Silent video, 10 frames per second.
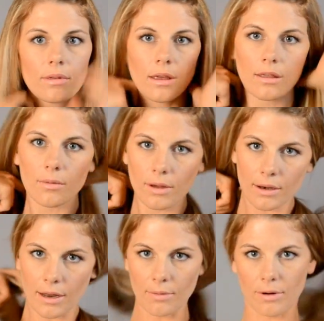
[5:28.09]
The other
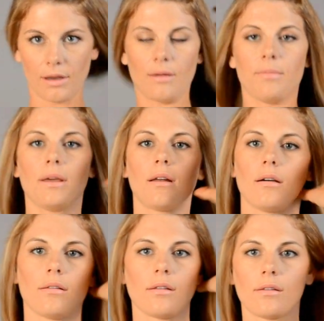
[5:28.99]
one, now we're gonna pin
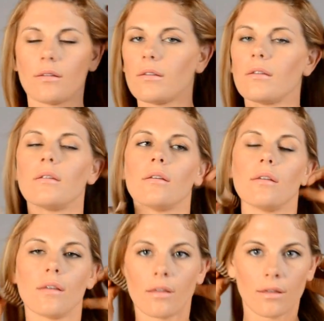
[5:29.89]
all
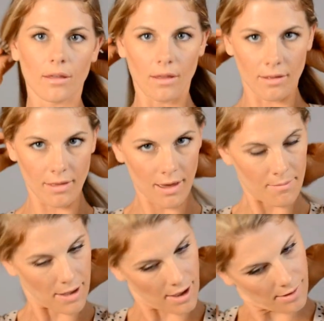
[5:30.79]

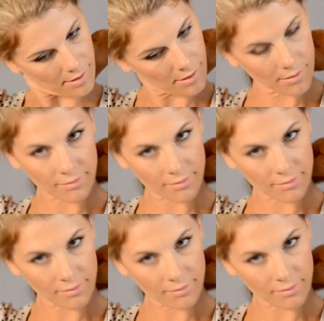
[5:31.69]
that back